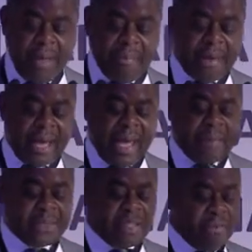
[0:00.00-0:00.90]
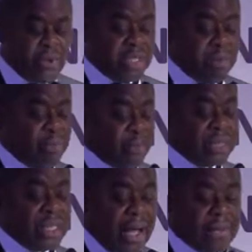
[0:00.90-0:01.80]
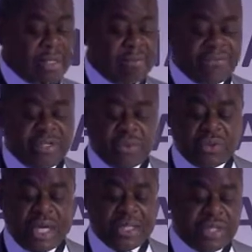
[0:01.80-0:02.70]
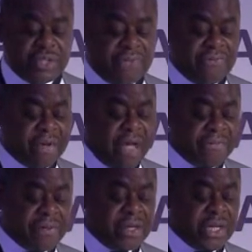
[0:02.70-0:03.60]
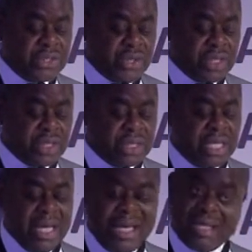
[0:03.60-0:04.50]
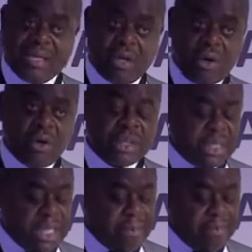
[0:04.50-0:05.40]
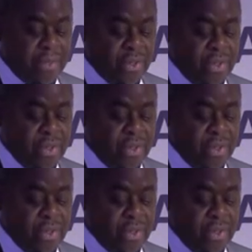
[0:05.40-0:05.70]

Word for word: Perhaps the most important outcome of demutualization for African exchanges in the long term